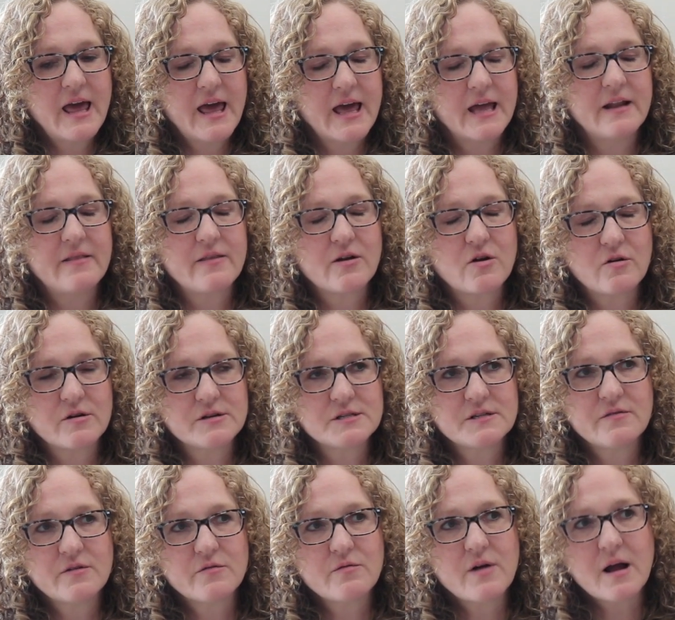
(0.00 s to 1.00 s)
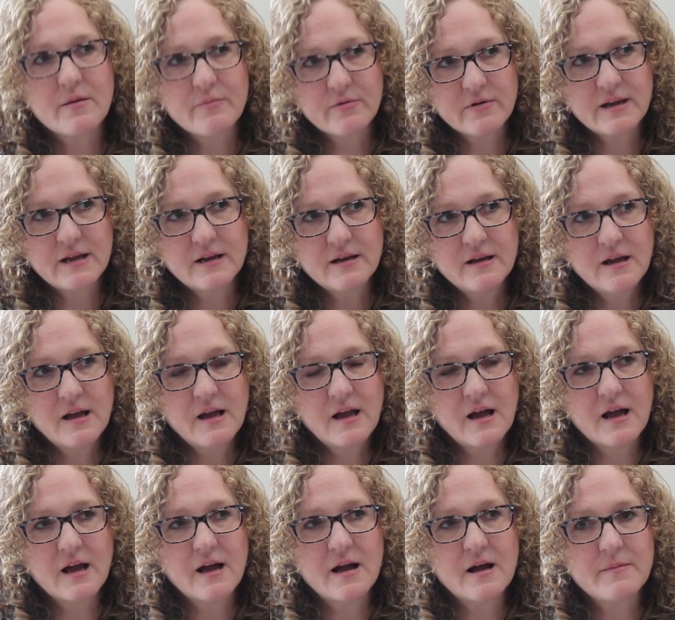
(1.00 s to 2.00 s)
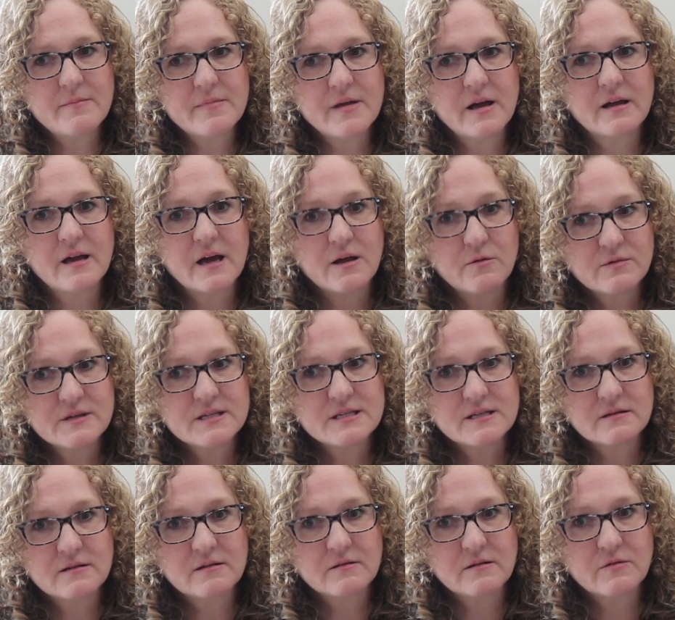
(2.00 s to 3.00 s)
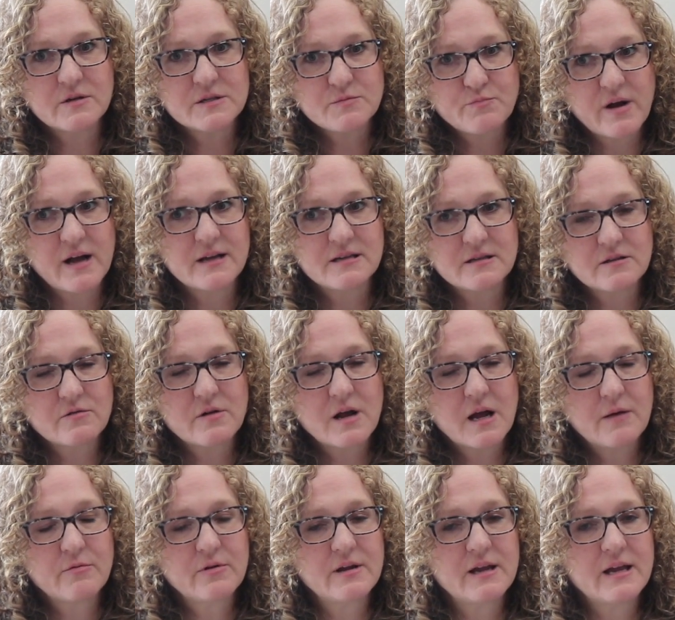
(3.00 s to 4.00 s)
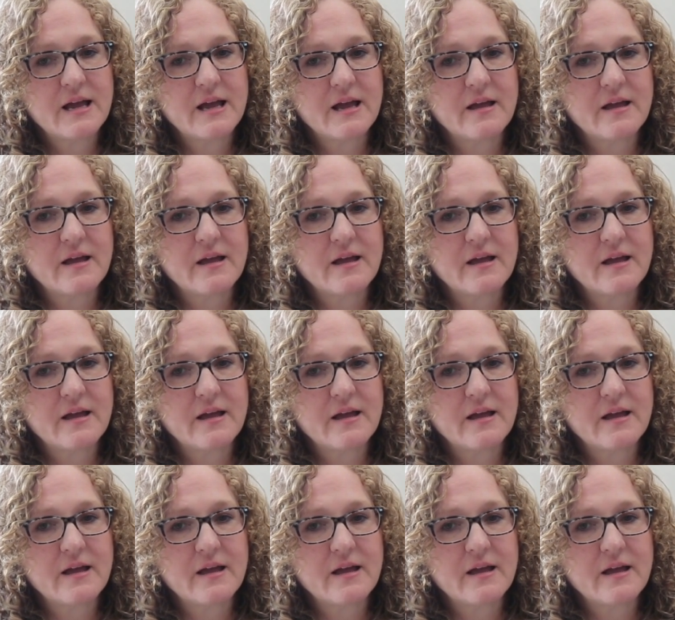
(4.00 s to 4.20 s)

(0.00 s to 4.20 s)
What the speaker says: and in the course of the robbery, a gun was brought to the robbery,